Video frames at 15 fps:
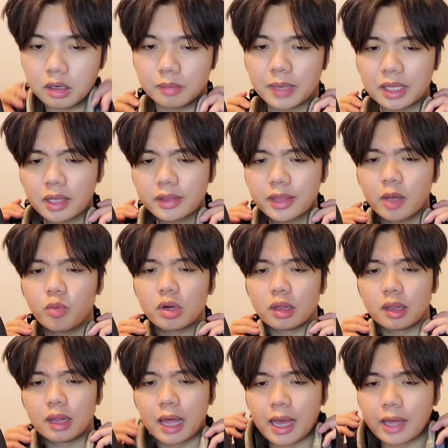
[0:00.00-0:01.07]
I like that one
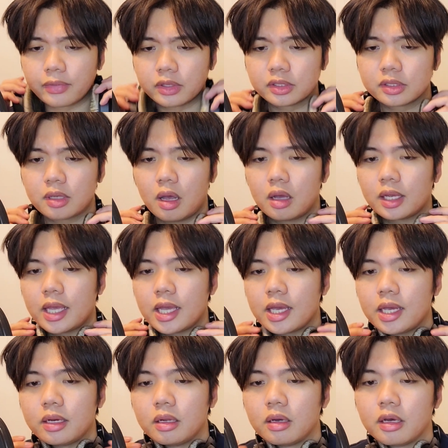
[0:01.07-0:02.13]
a lot. The song
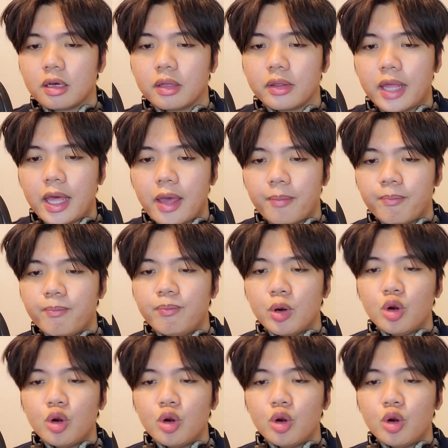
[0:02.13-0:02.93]
had that